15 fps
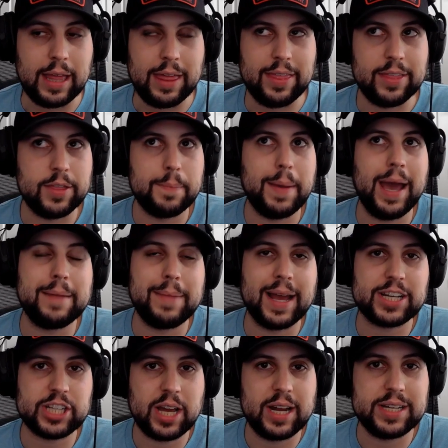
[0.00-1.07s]
the Bad
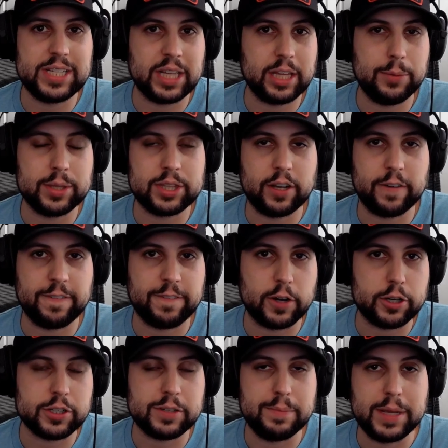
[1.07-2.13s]
Batch kind of dealing with their
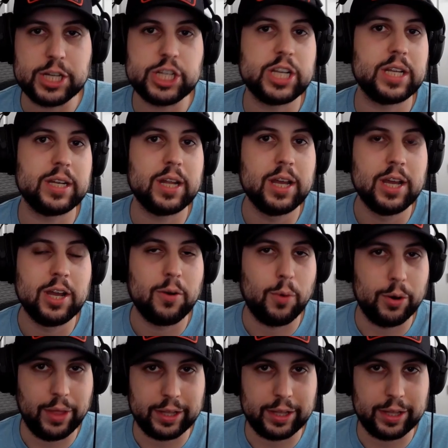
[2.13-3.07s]
first mission where,